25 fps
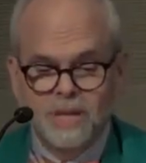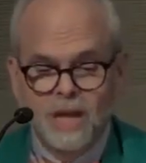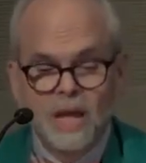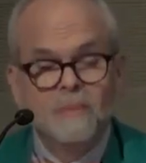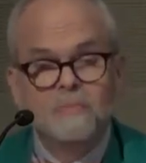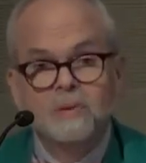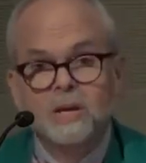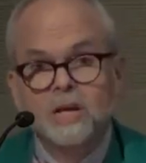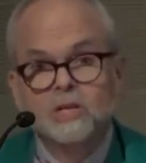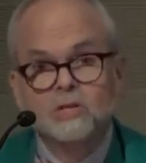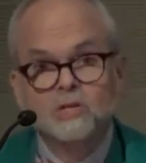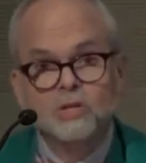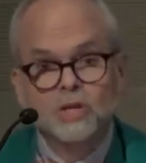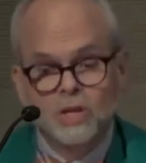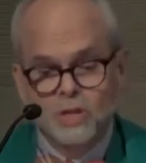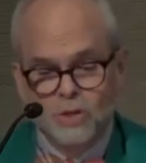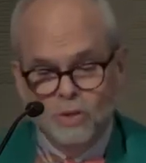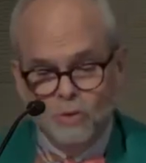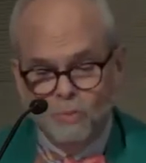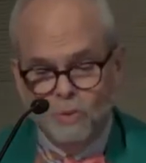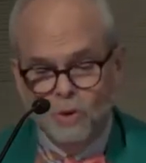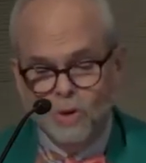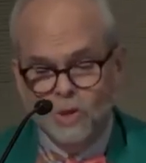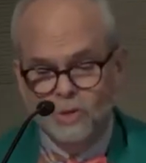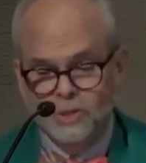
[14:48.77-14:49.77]
Because in the
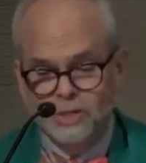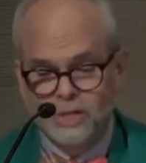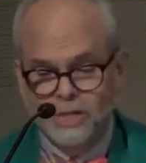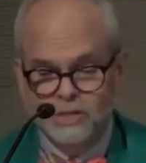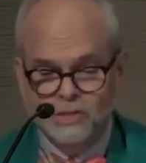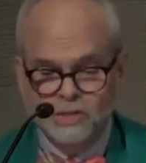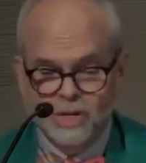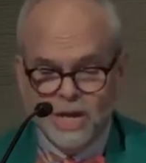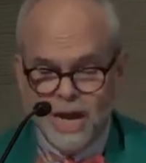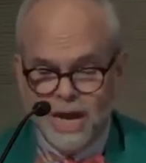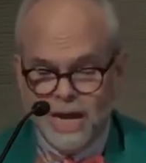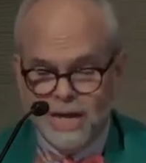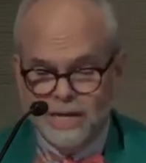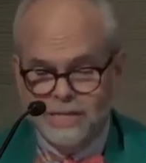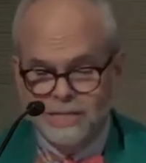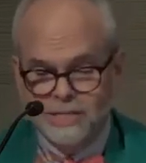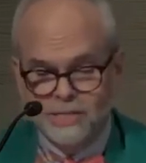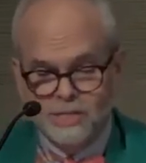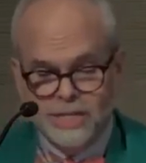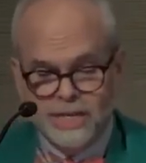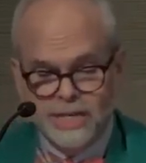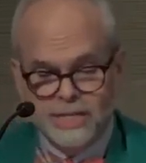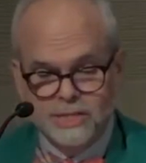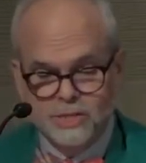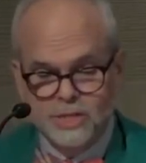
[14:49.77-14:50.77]
world as God
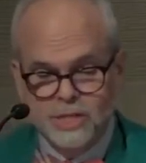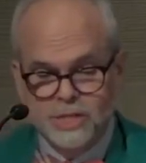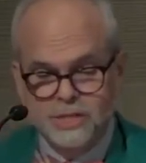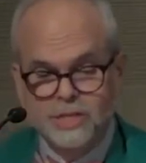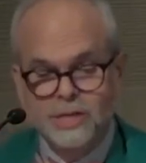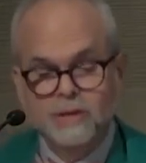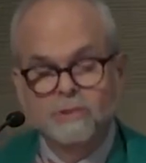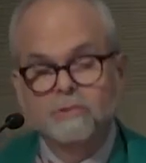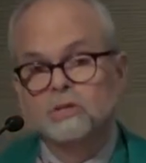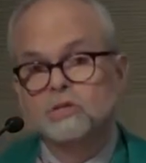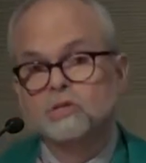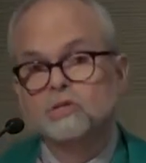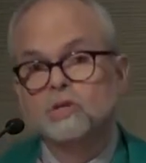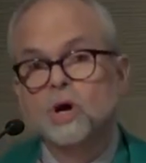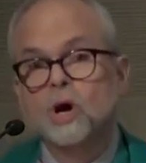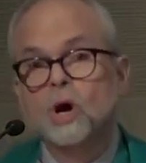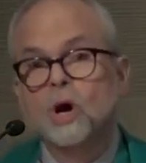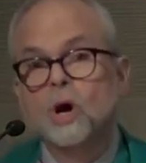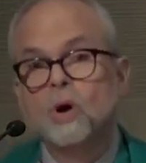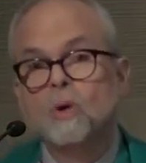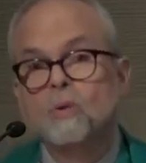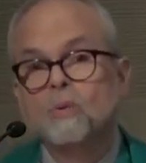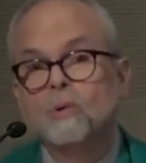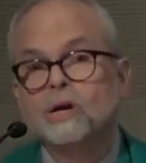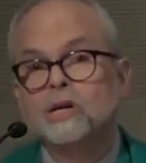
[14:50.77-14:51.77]
intends it, there is
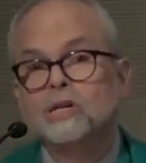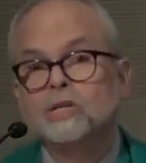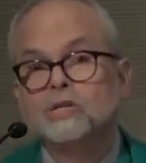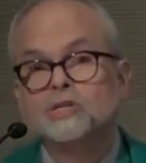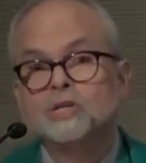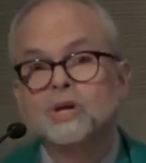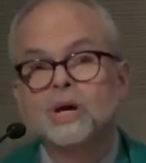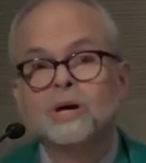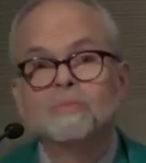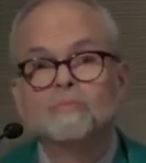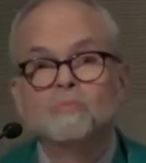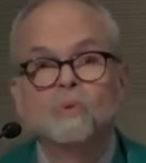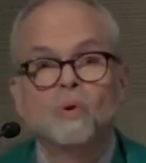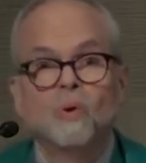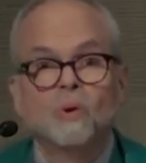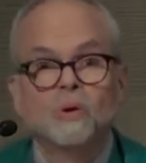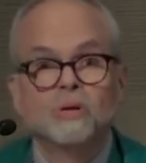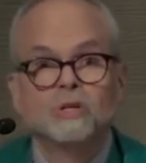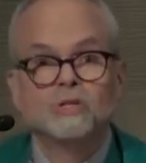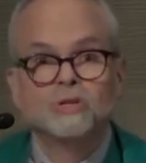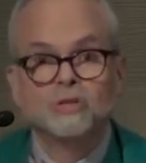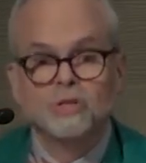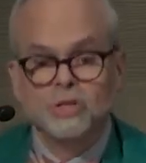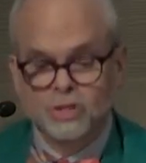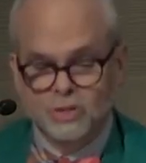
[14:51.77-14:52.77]
always more
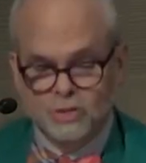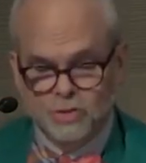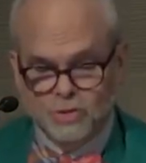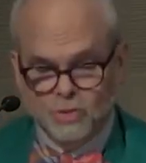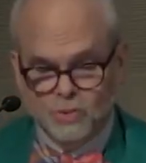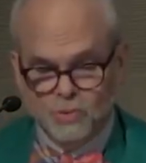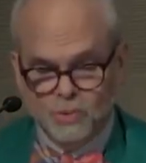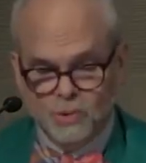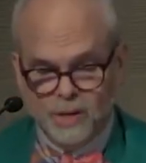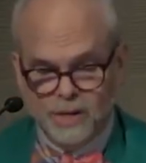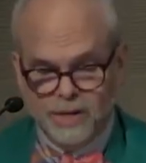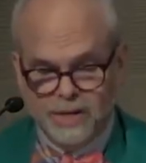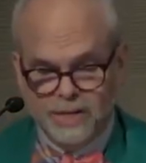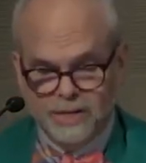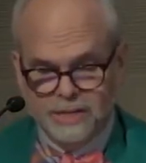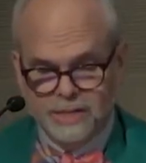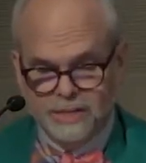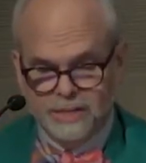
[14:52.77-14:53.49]
to the story.